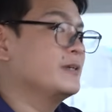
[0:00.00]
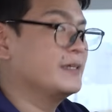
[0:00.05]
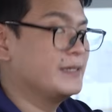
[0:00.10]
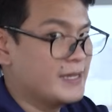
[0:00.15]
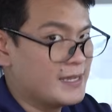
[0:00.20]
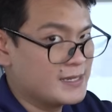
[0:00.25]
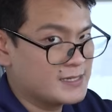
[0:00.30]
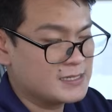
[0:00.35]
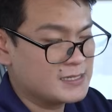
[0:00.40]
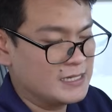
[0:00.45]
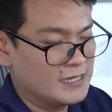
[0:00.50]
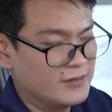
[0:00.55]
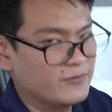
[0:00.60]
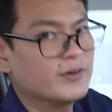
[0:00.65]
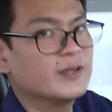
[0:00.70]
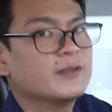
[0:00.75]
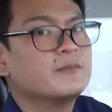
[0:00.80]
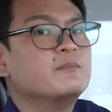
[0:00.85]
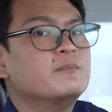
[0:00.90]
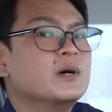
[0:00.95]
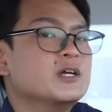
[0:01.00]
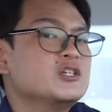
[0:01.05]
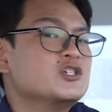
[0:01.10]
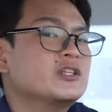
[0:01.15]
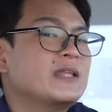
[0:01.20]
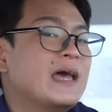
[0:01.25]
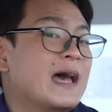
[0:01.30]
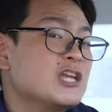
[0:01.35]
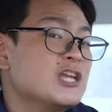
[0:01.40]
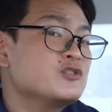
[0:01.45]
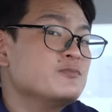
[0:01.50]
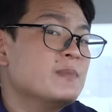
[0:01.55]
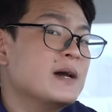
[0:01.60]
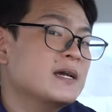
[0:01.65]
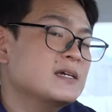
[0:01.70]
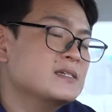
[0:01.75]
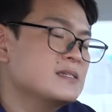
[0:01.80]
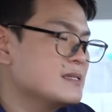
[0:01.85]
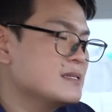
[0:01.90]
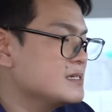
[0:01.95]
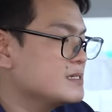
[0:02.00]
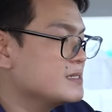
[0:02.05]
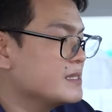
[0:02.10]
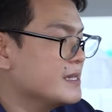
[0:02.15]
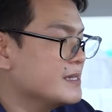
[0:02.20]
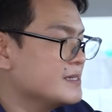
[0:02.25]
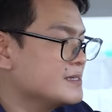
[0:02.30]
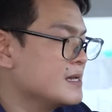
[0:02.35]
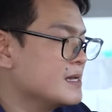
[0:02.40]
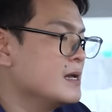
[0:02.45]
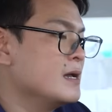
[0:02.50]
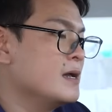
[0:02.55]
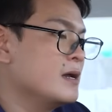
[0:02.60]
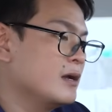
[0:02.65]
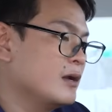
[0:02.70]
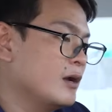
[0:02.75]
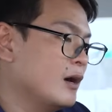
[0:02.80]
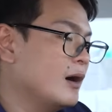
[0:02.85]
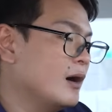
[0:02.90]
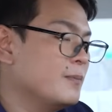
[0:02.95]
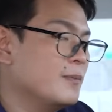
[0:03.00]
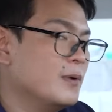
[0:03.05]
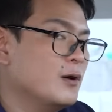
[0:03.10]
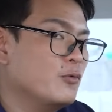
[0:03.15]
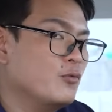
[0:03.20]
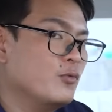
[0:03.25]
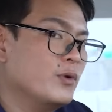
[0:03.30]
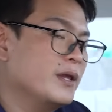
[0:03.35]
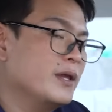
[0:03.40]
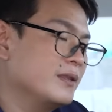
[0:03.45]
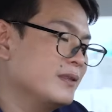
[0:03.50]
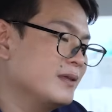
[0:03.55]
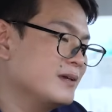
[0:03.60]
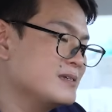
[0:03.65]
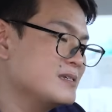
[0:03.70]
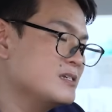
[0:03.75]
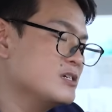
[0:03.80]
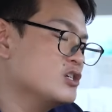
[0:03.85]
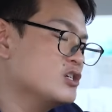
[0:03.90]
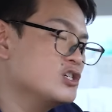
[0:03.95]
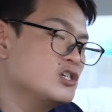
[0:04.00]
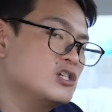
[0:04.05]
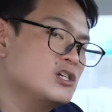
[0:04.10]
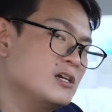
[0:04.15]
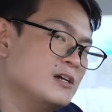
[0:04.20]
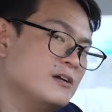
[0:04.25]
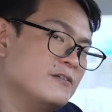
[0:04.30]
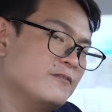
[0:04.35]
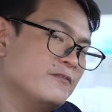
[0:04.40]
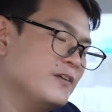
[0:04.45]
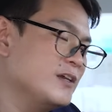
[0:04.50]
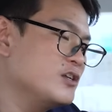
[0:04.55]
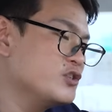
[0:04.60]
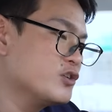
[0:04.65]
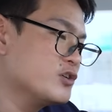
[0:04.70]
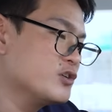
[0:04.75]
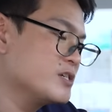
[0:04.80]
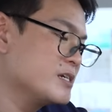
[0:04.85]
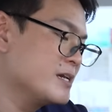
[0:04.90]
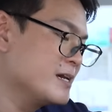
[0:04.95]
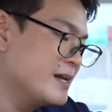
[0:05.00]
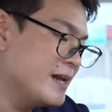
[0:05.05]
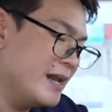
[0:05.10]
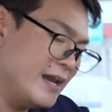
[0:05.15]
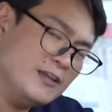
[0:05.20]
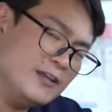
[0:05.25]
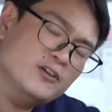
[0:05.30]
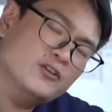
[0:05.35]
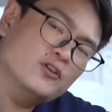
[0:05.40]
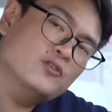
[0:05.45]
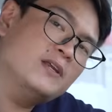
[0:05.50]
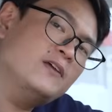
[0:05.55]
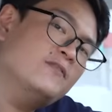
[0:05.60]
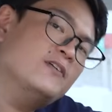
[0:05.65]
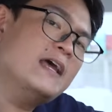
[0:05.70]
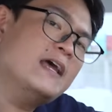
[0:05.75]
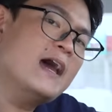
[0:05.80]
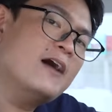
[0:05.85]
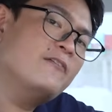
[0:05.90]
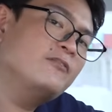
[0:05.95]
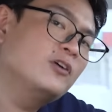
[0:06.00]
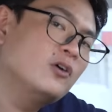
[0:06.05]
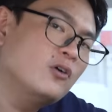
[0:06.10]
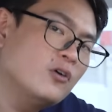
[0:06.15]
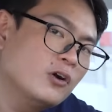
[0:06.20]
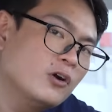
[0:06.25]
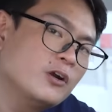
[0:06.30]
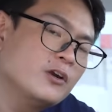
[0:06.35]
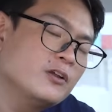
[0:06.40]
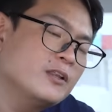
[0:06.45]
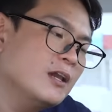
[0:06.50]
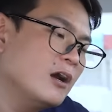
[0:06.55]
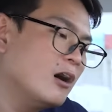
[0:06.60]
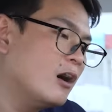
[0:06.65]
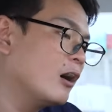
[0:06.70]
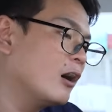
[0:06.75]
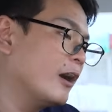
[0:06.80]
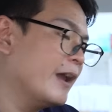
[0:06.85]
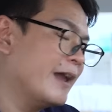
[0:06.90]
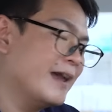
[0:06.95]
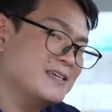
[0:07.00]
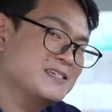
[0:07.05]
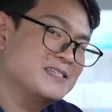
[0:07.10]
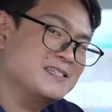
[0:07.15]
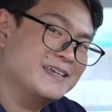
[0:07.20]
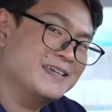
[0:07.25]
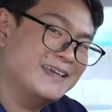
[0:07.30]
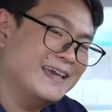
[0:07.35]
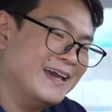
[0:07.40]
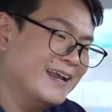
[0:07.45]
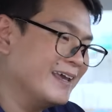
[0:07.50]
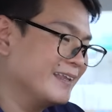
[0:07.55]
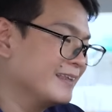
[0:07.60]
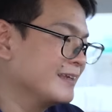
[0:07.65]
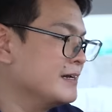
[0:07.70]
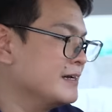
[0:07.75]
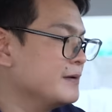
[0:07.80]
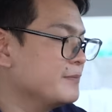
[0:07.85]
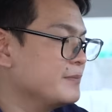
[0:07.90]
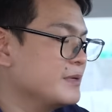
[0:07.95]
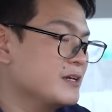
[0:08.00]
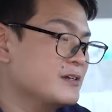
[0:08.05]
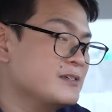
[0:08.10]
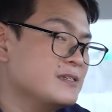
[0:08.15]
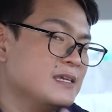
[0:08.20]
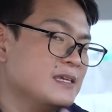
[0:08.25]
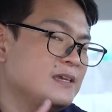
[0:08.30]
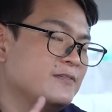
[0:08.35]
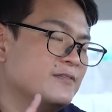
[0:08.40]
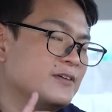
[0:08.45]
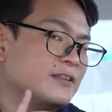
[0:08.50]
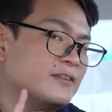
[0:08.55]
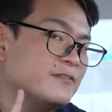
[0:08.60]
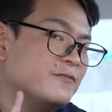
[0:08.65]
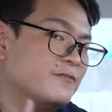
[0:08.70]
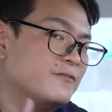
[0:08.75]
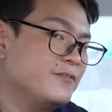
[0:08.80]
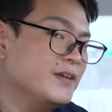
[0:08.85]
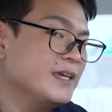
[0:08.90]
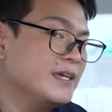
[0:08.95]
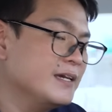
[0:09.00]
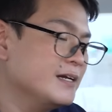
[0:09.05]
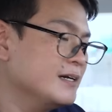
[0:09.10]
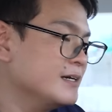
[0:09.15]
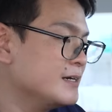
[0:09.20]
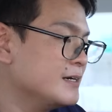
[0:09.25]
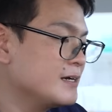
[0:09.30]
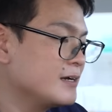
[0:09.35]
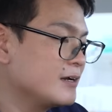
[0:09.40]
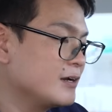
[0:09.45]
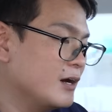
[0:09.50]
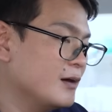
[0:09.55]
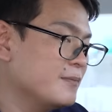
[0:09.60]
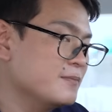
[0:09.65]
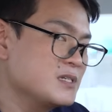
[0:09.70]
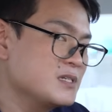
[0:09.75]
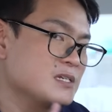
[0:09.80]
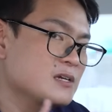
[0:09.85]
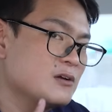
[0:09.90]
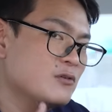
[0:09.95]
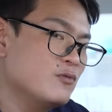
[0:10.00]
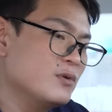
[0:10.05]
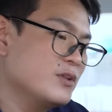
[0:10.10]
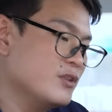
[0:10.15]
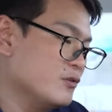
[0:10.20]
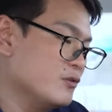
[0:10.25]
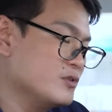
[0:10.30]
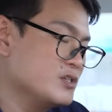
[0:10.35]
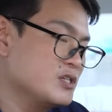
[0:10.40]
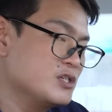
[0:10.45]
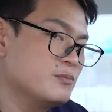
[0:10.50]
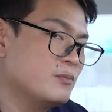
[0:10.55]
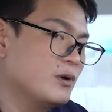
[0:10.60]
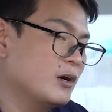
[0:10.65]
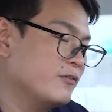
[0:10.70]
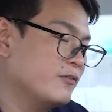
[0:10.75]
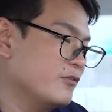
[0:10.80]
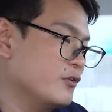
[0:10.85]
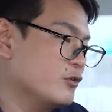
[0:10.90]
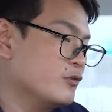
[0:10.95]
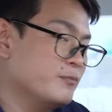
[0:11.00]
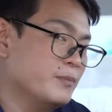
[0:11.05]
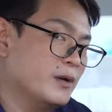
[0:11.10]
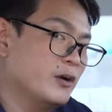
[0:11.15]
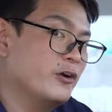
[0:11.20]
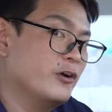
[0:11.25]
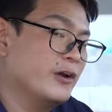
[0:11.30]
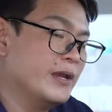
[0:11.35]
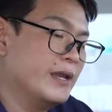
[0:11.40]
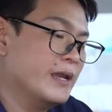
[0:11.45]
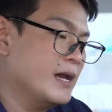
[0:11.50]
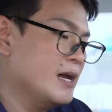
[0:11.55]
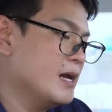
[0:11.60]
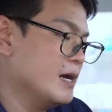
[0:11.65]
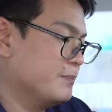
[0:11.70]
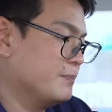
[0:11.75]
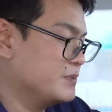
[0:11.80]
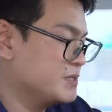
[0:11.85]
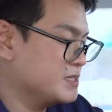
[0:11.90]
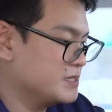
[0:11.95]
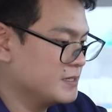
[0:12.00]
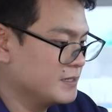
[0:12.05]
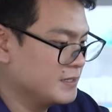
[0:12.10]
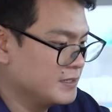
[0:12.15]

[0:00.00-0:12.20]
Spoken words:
yes, even budget hatchbacks these days come with such features, and you don't even have to order the RS to get it, because even the V comes with those smartphone mirroring apps.